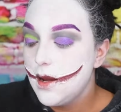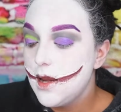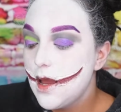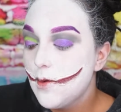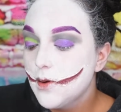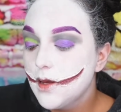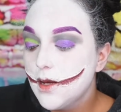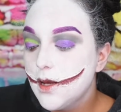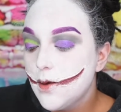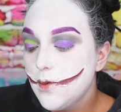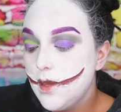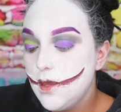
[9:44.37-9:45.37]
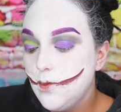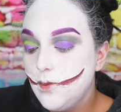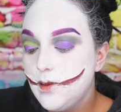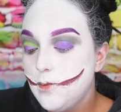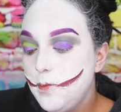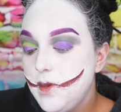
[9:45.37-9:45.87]
Now we're going to go in
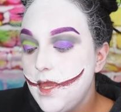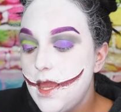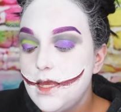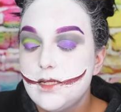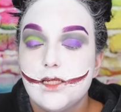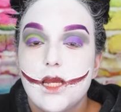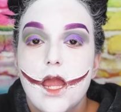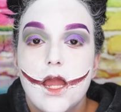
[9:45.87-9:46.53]
with BH